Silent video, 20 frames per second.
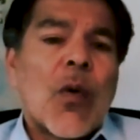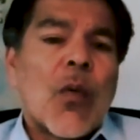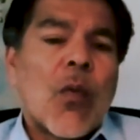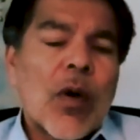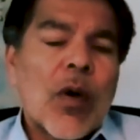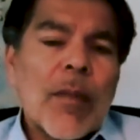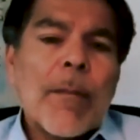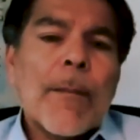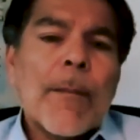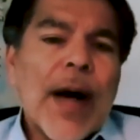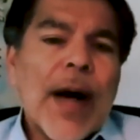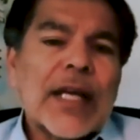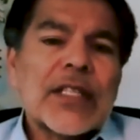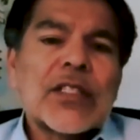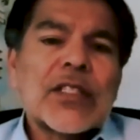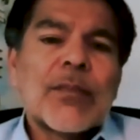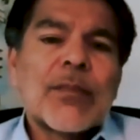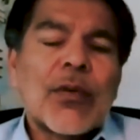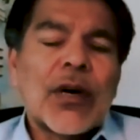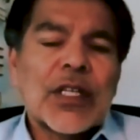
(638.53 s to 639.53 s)
One
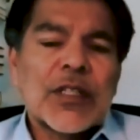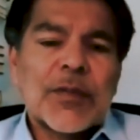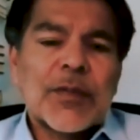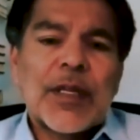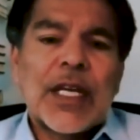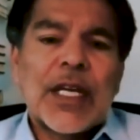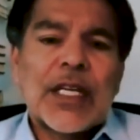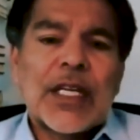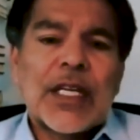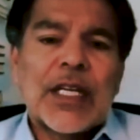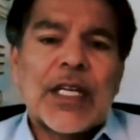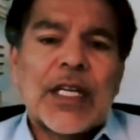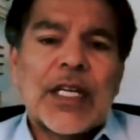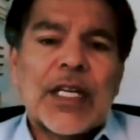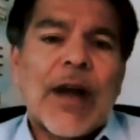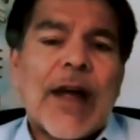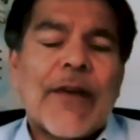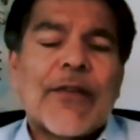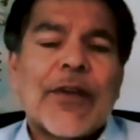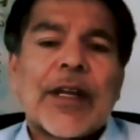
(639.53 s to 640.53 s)
possible explanation
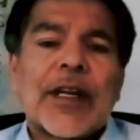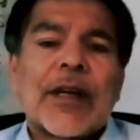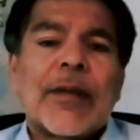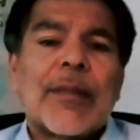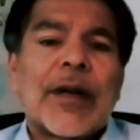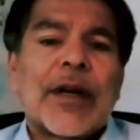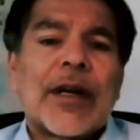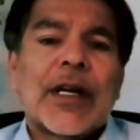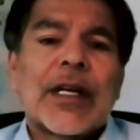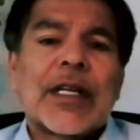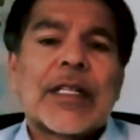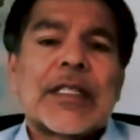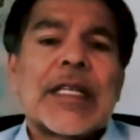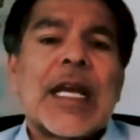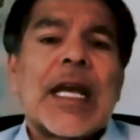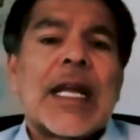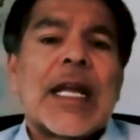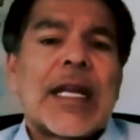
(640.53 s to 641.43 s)
for African Americans